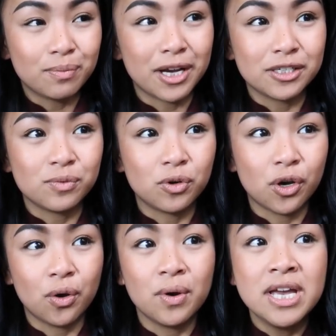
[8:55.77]
You might as well
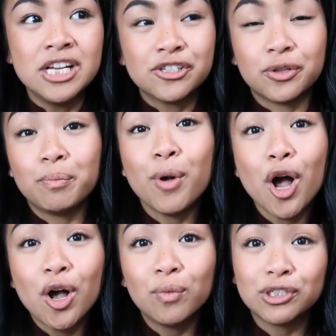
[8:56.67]
go to the
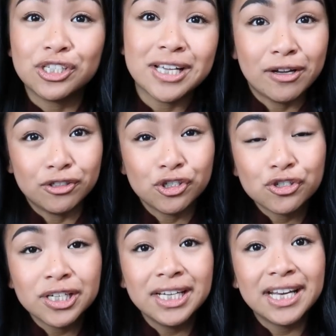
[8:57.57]
mall, which is down the
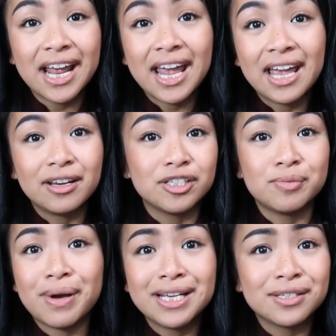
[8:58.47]
street, and
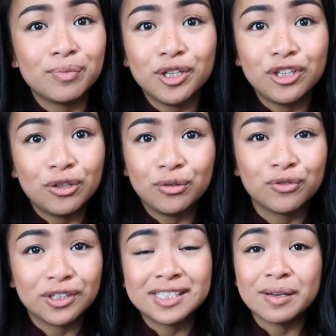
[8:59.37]
just buy something new
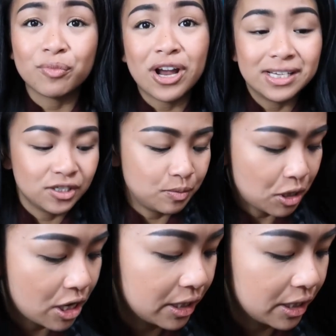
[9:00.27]
for the same price, to be